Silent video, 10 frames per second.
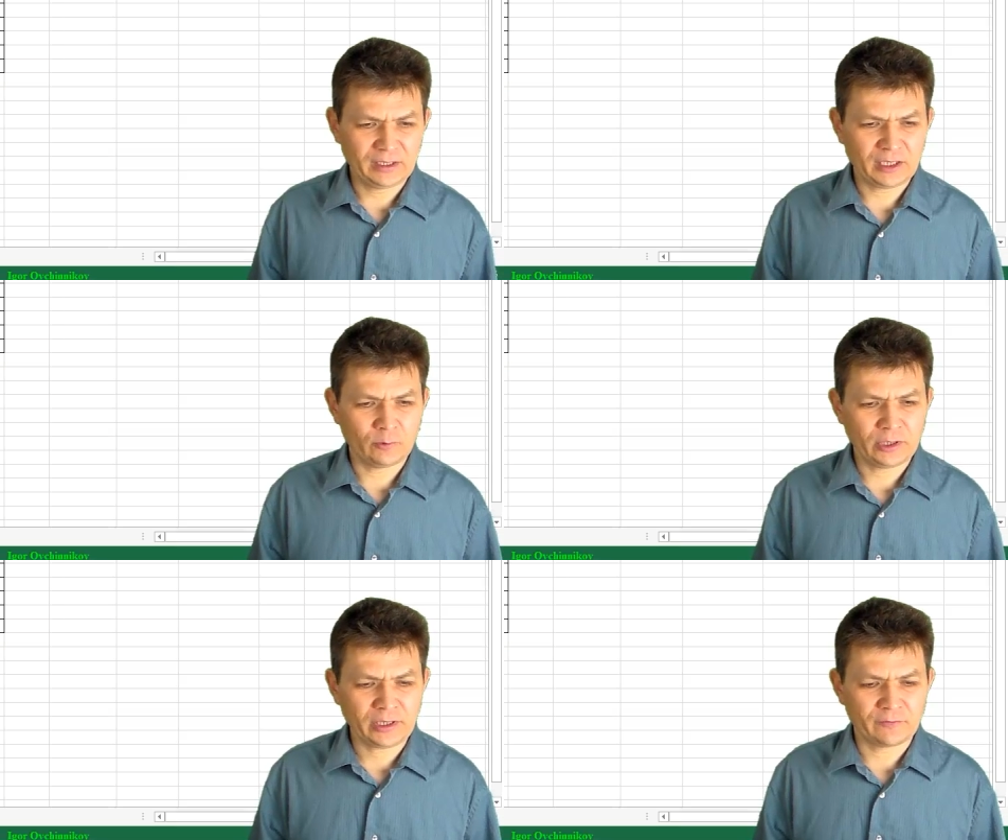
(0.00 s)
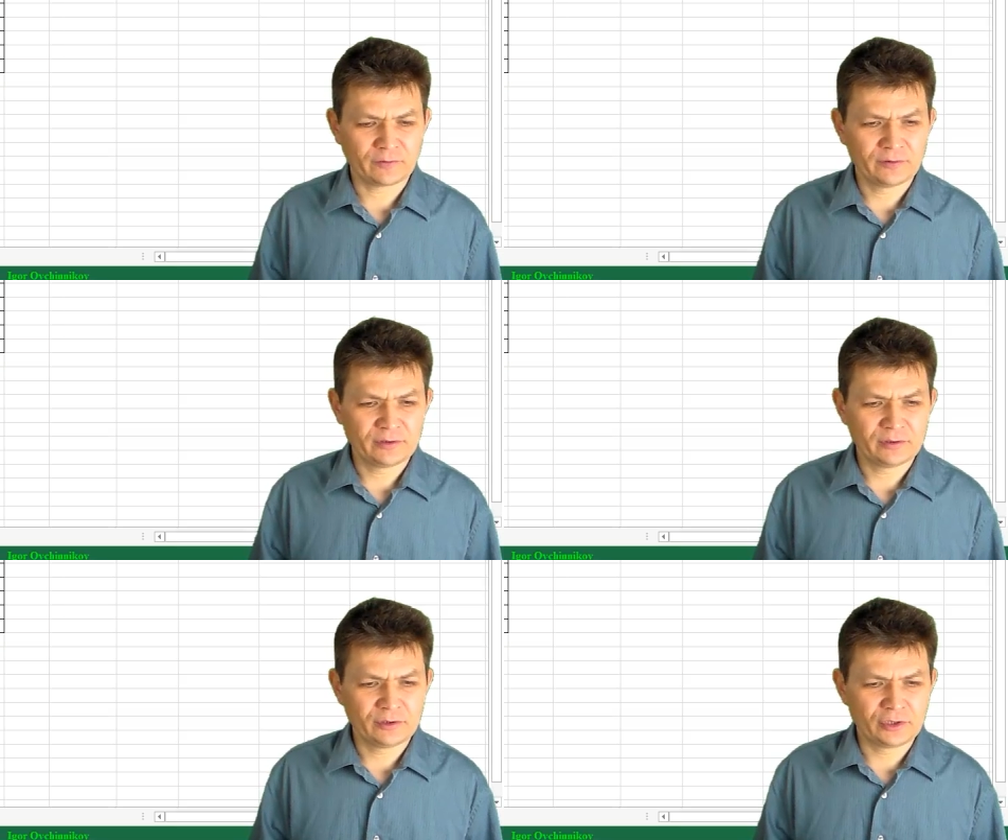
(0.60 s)
And here we have
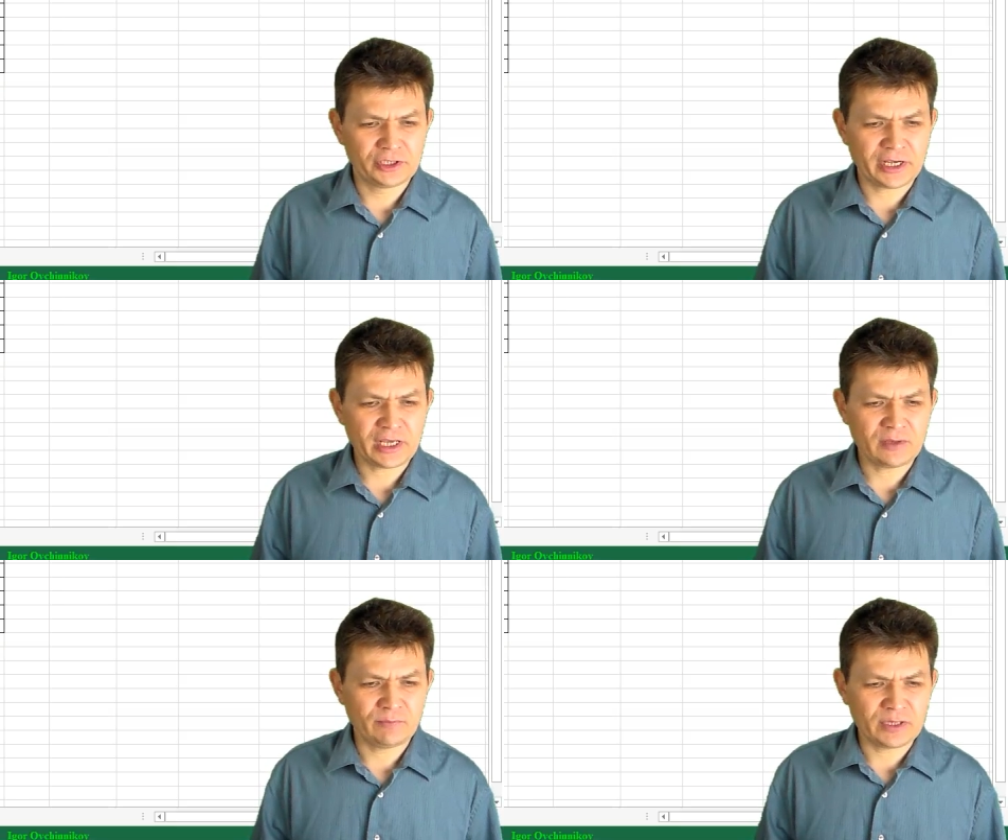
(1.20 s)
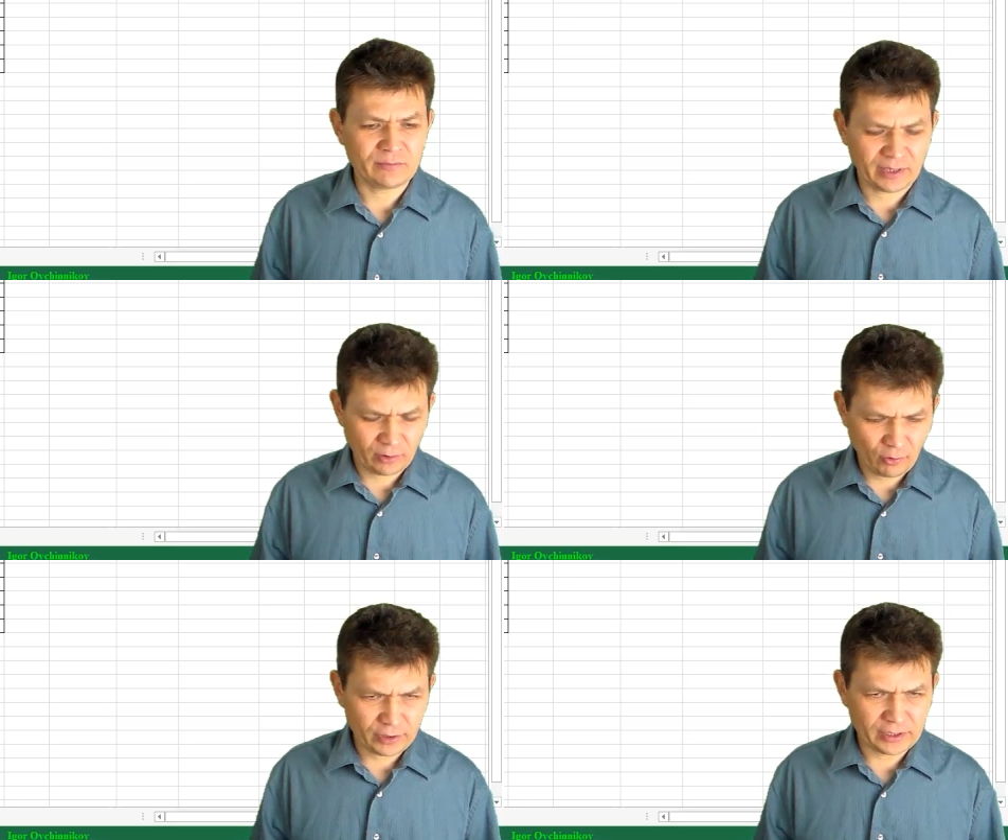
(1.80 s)
J.B.
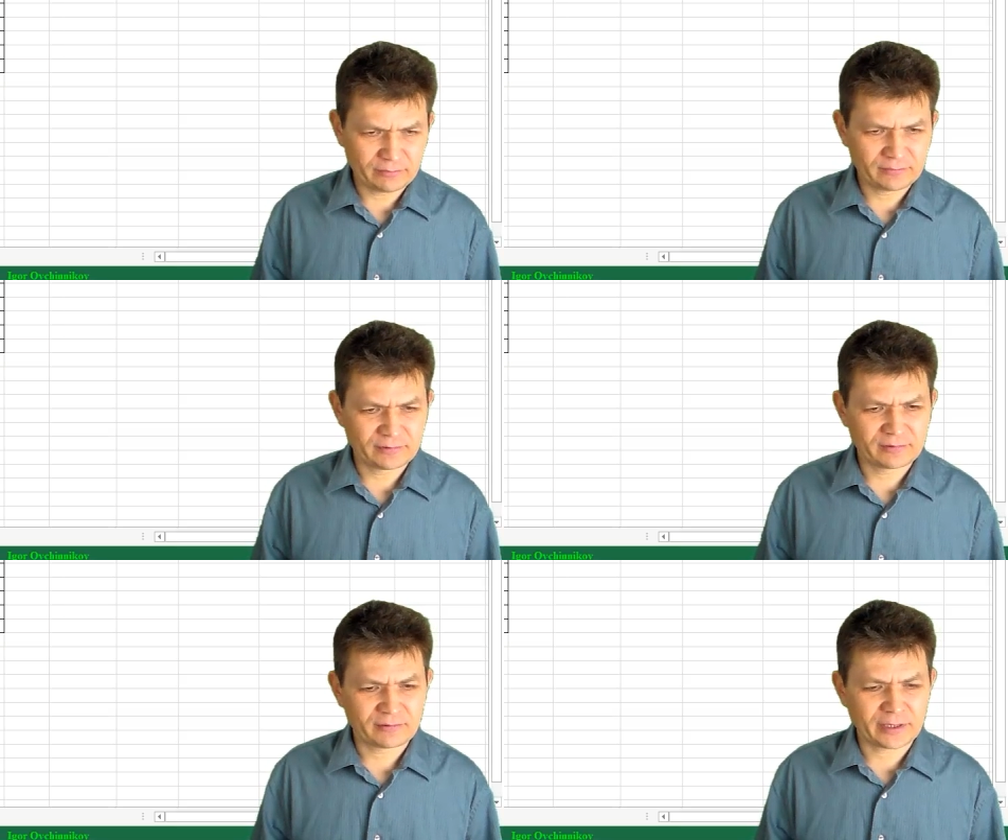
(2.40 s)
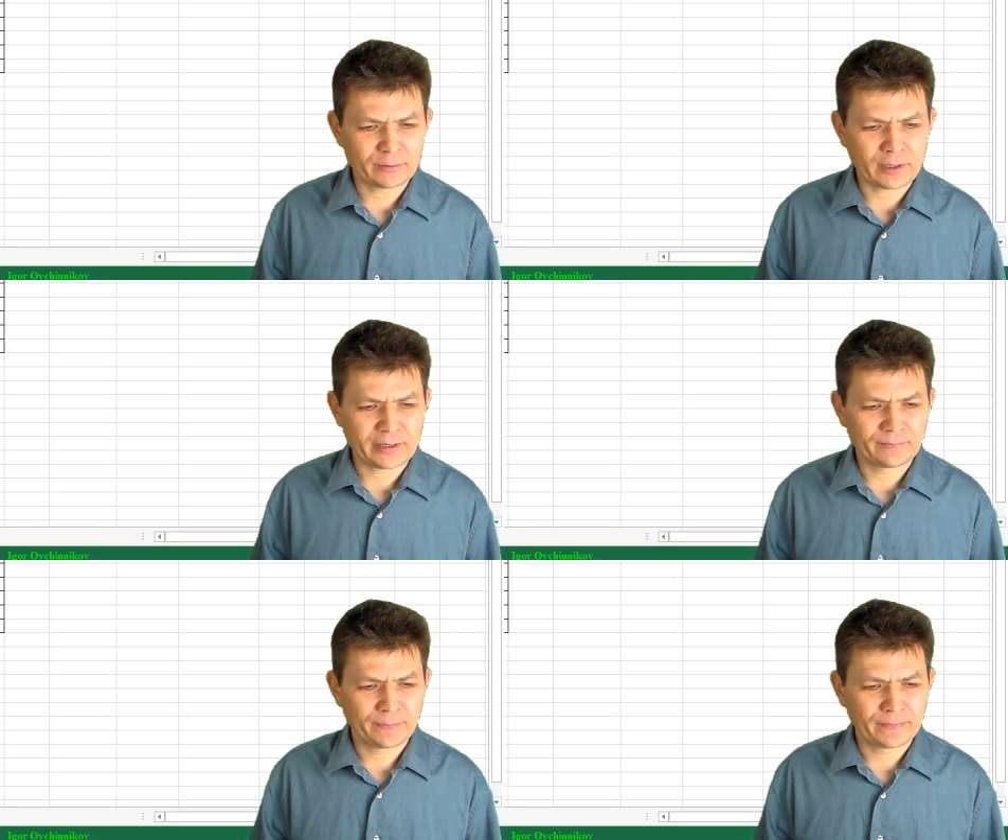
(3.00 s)
McCoy right
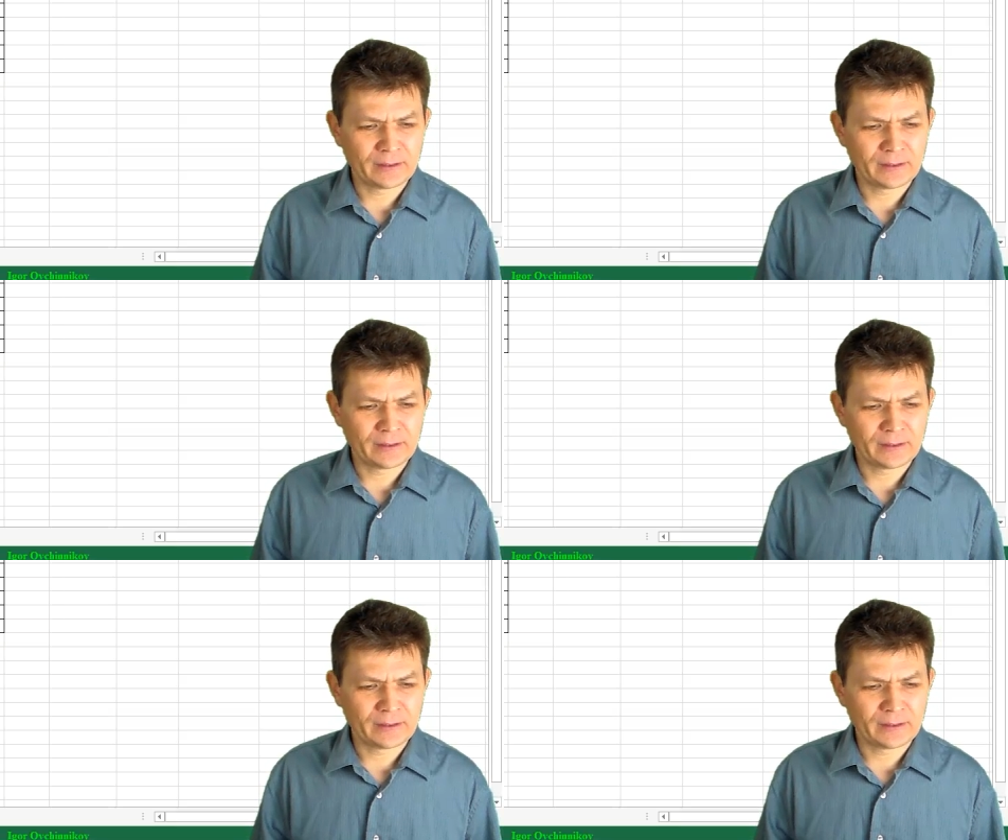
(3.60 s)
there.